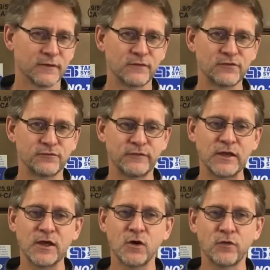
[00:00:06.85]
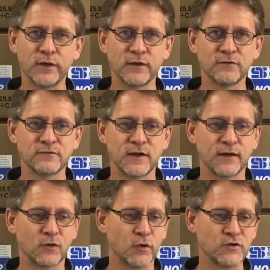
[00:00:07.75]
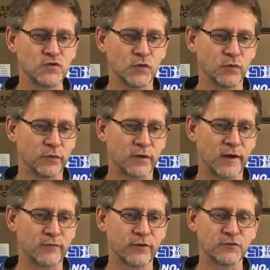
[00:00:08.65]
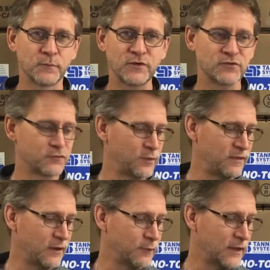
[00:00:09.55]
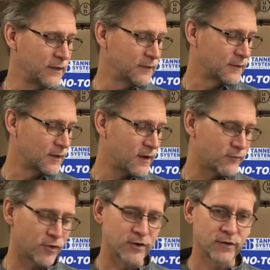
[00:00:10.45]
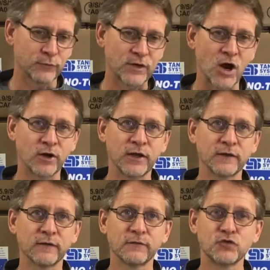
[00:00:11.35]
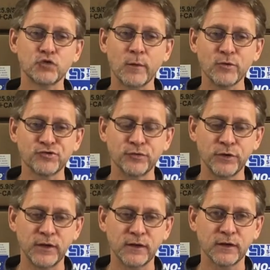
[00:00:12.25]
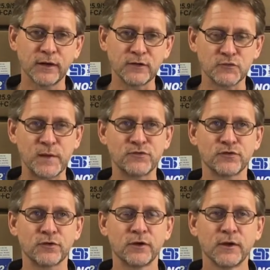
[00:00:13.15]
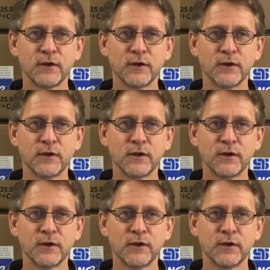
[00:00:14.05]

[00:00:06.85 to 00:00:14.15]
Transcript: This video is going to cover as much as we think we can cover regarding troubleshooting a dispenser